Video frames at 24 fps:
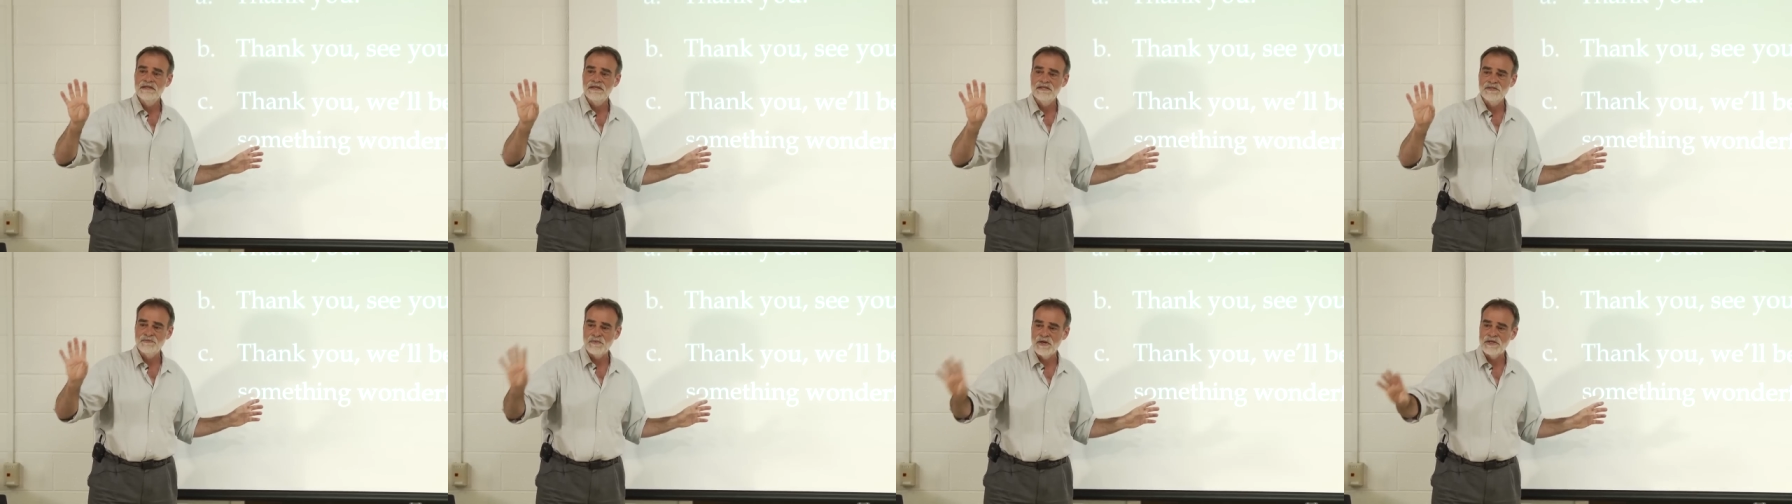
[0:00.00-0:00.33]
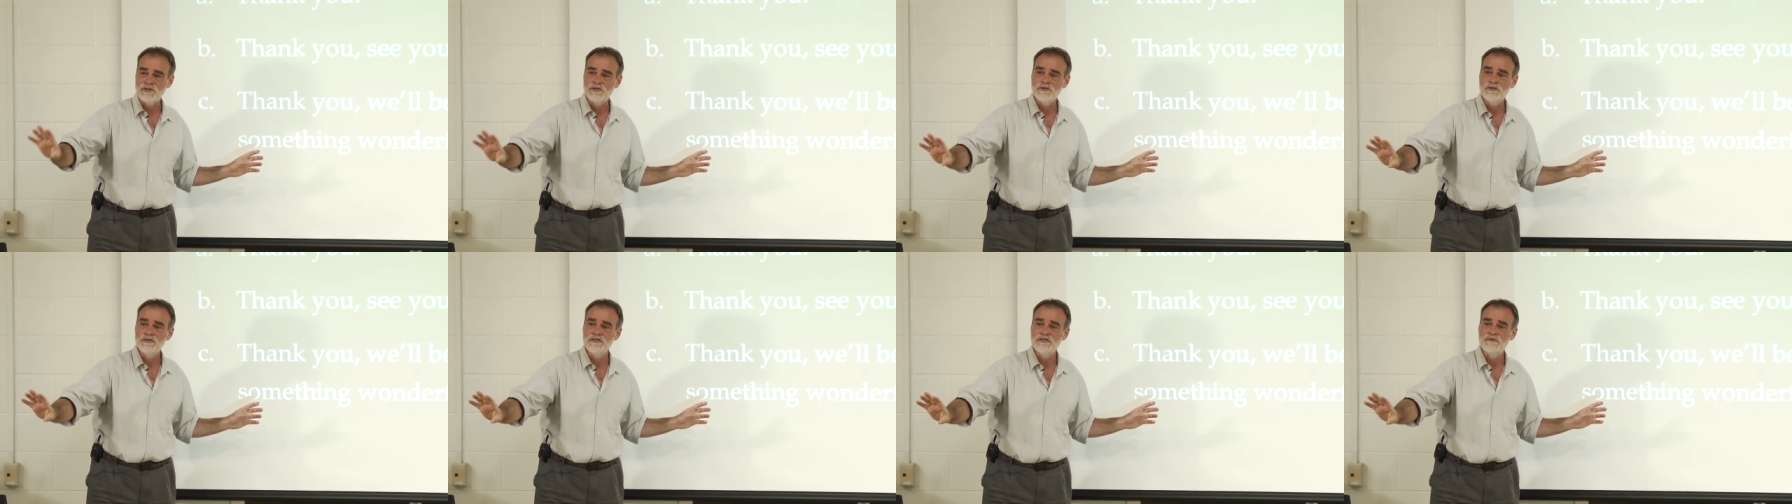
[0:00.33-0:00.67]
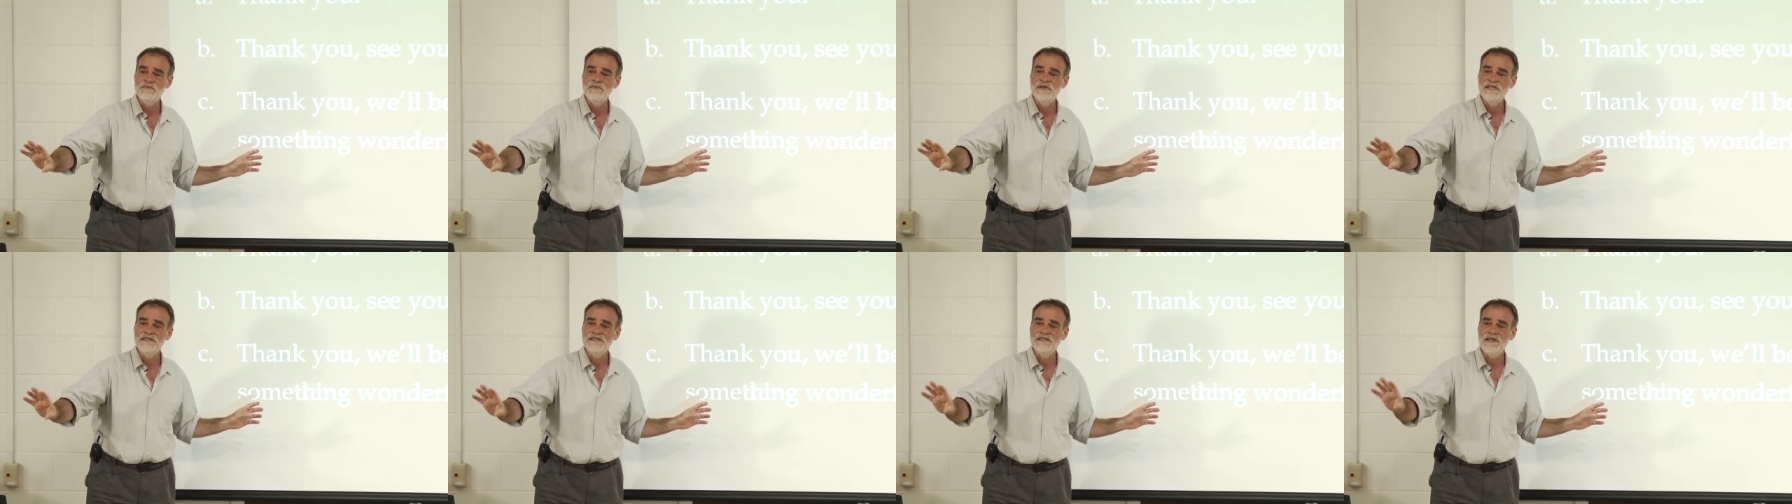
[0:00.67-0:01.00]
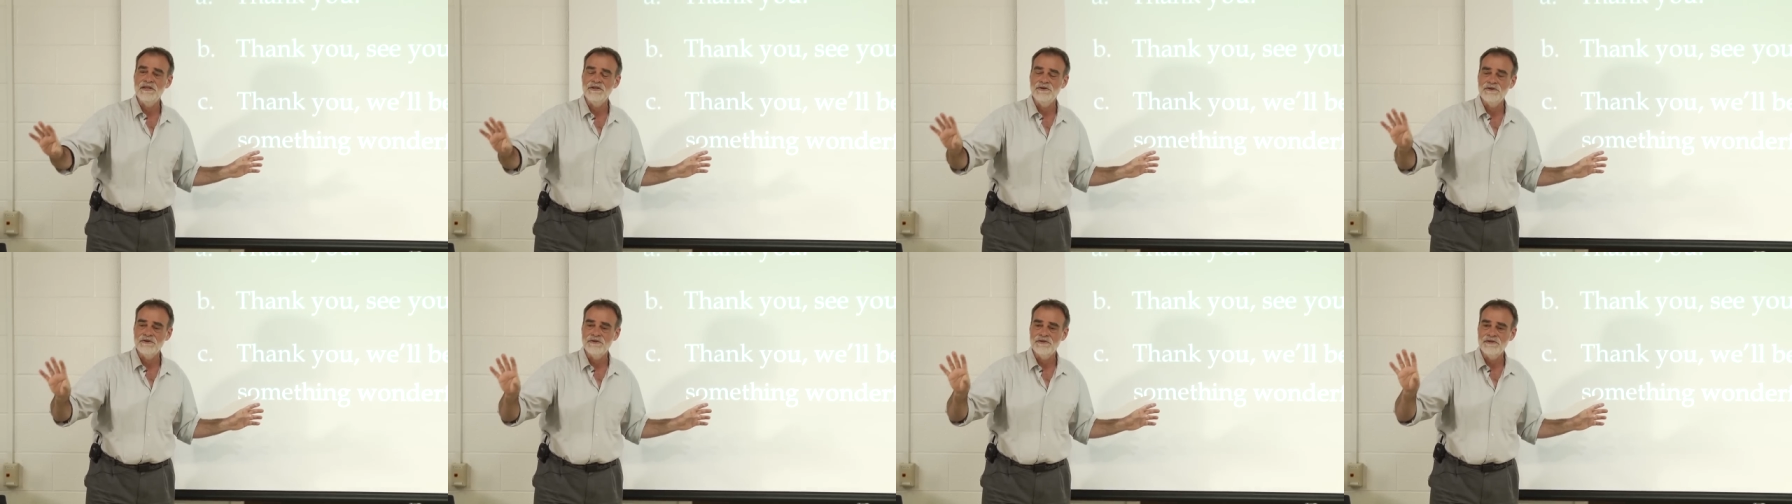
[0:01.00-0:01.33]
A special just means
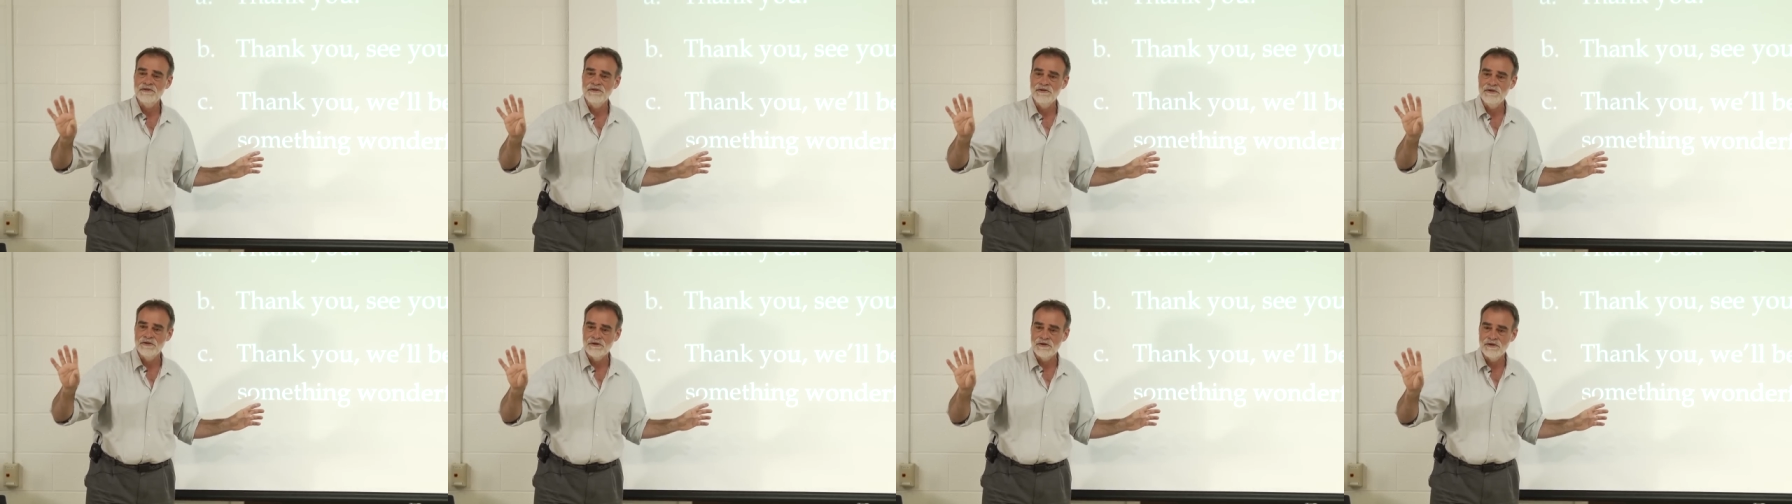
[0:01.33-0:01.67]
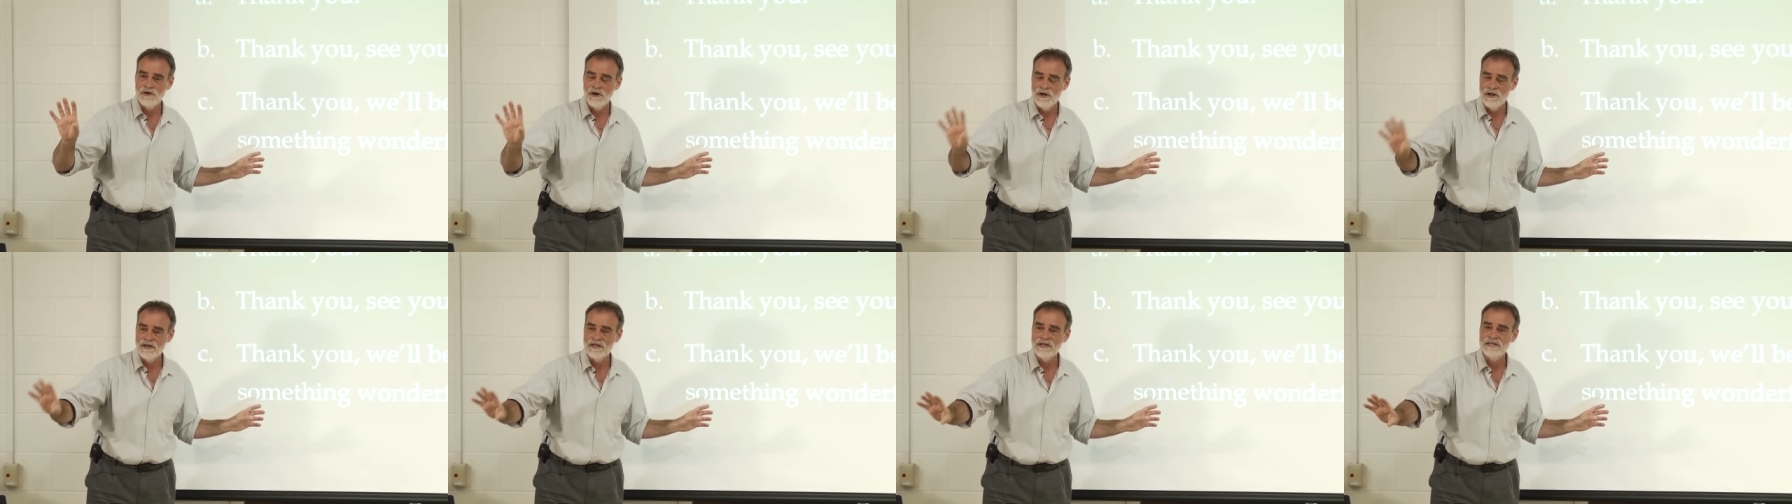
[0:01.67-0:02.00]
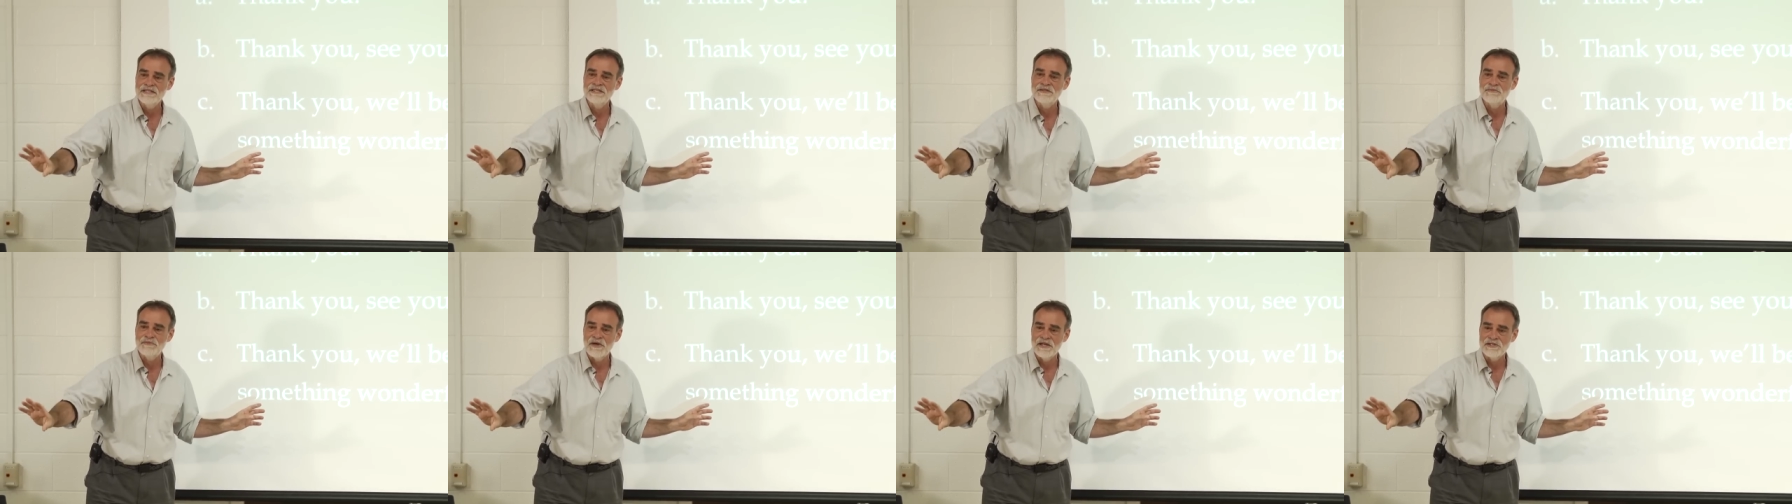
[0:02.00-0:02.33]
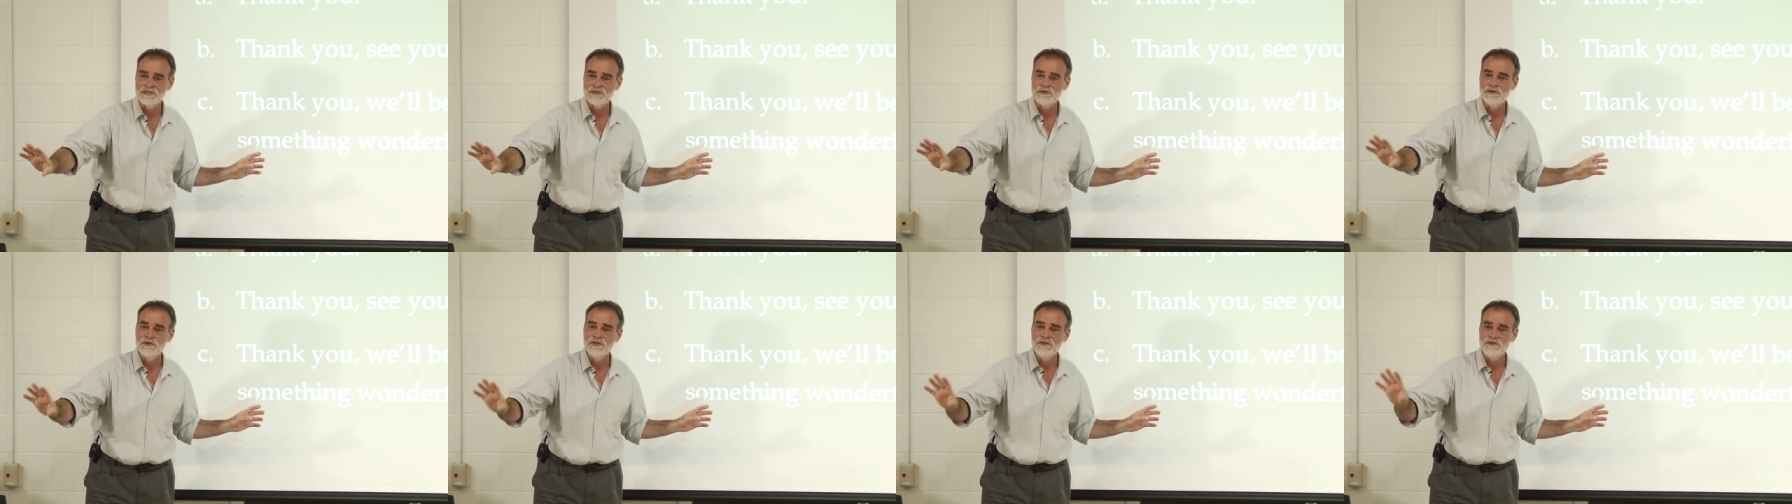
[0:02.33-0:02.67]
that you're, you're calling it
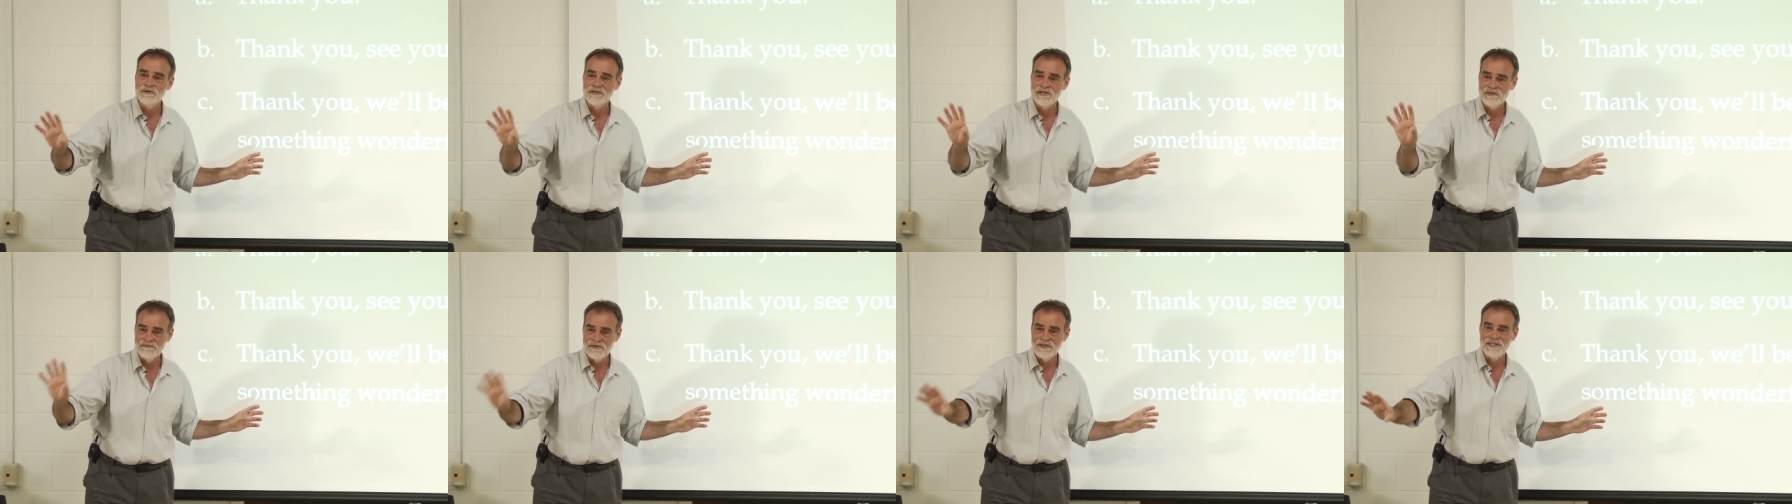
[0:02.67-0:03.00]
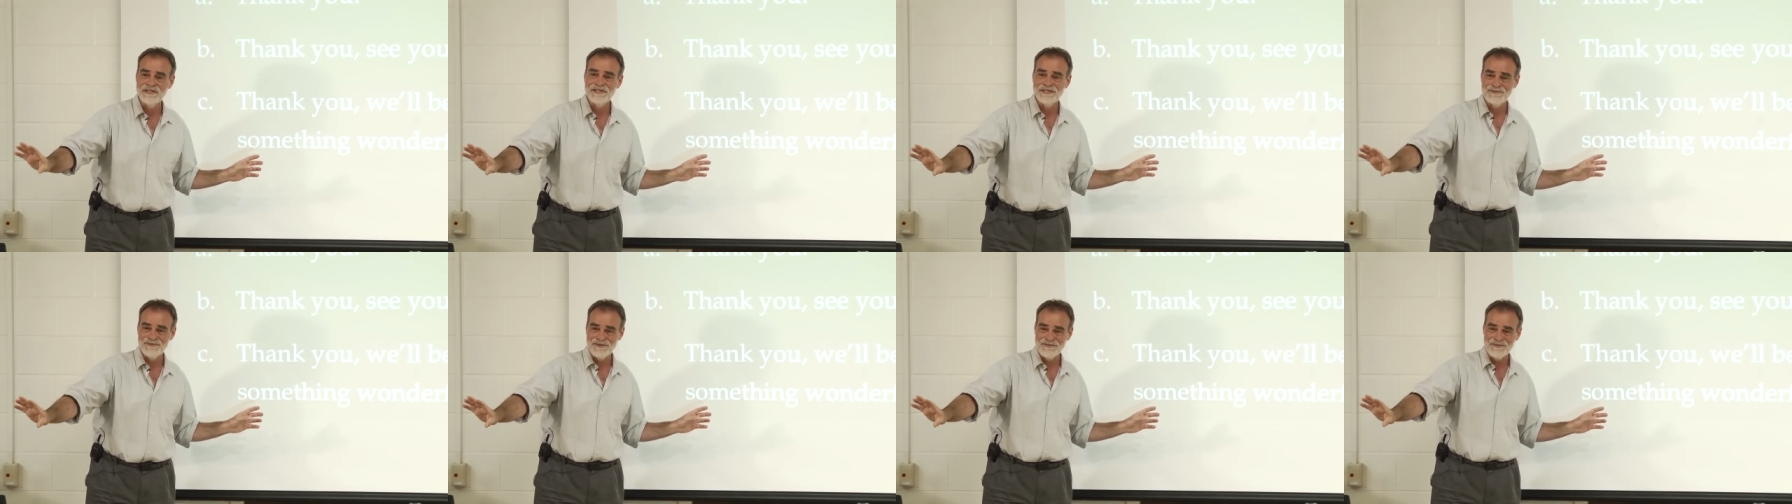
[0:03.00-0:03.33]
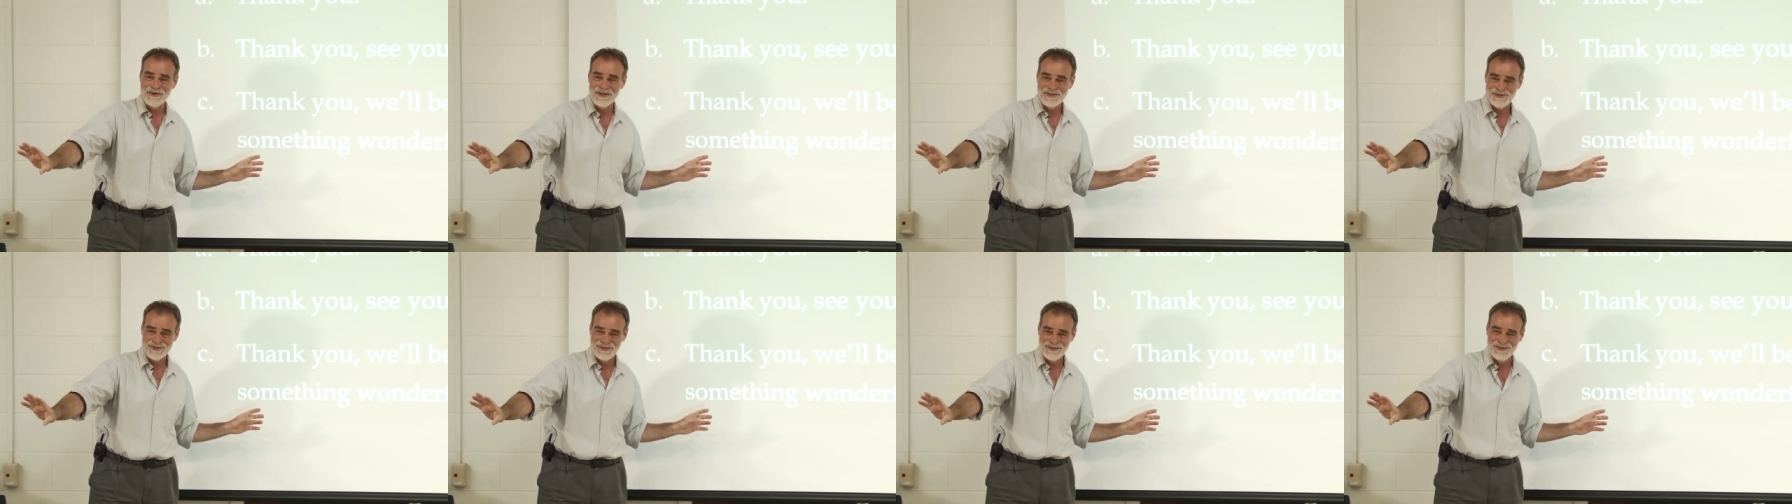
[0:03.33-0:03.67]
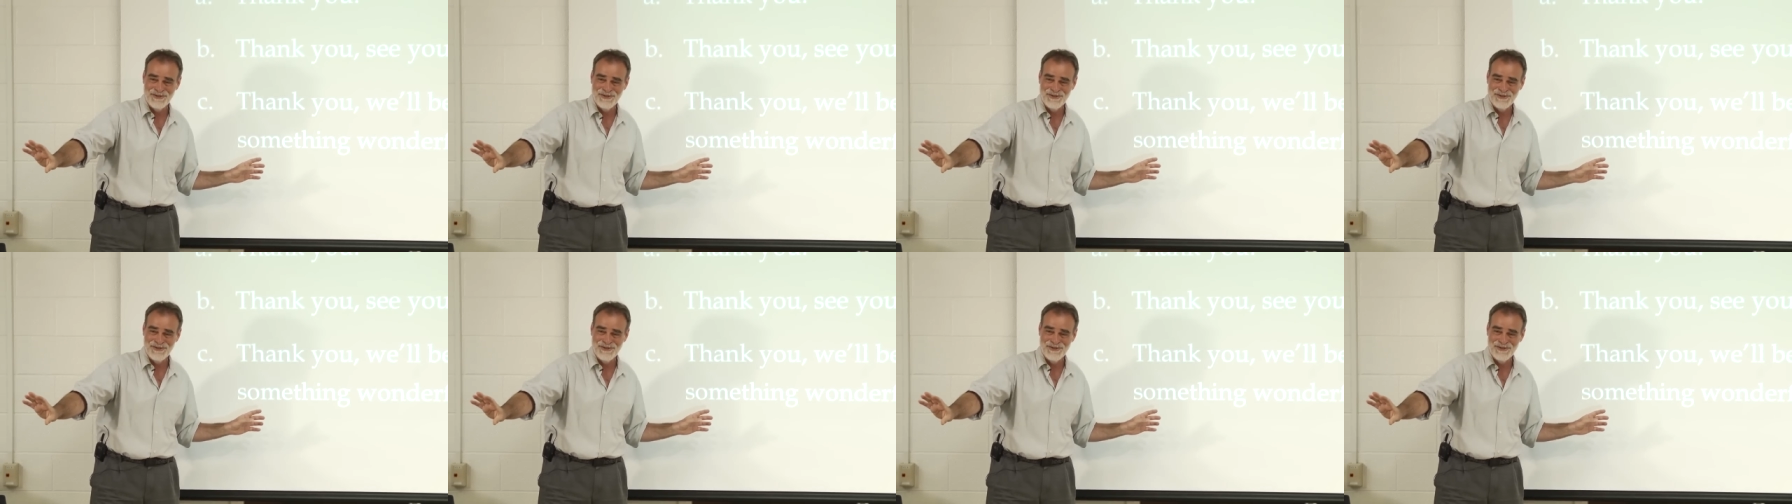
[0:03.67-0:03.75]
special and you're giving it some special